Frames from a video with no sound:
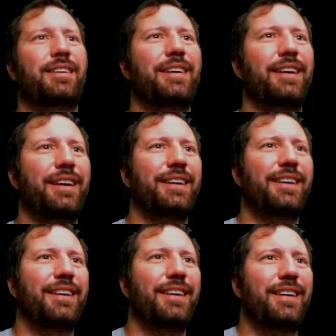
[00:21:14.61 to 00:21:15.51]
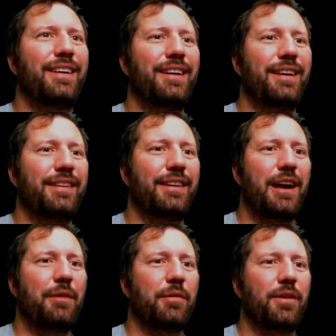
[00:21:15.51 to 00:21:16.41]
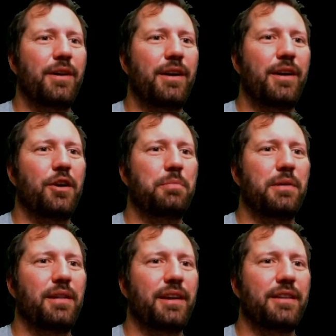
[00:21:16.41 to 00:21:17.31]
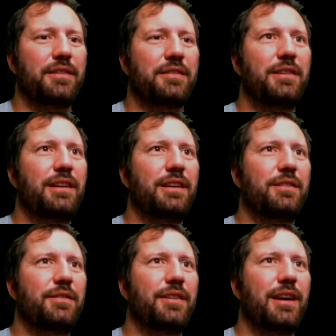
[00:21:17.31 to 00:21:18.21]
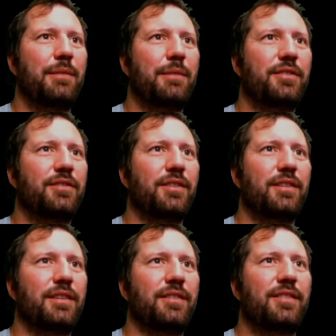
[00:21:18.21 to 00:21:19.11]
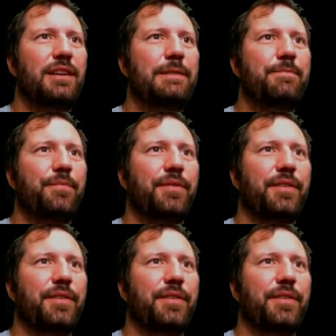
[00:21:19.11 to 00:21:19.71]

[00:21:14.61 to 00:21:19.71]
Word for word: okay, and then I will go ahead and open land three and new tab just so you can see.